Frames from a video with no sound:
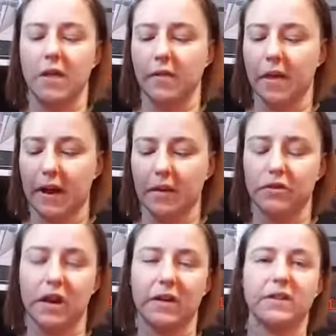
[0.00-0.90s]
then I'll
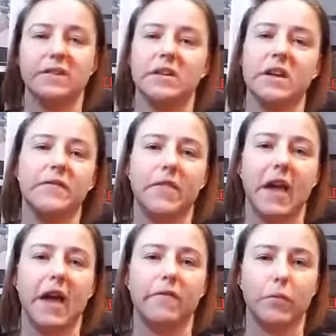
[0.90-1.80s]
check to see if
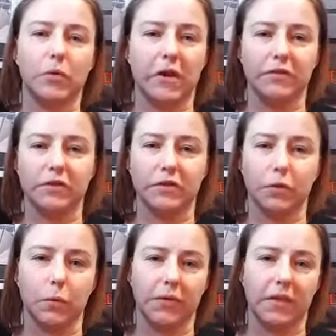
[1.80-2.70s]
they have a preference or
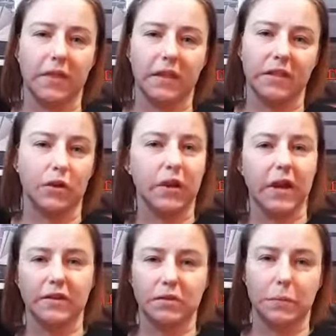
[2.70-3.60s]
what they think their
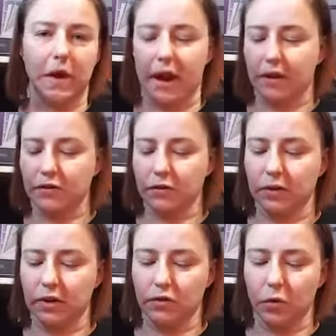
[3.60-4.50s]
guests might
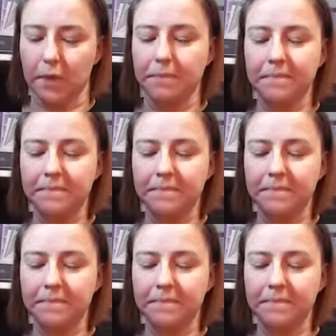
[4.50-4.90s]
actually enjoy.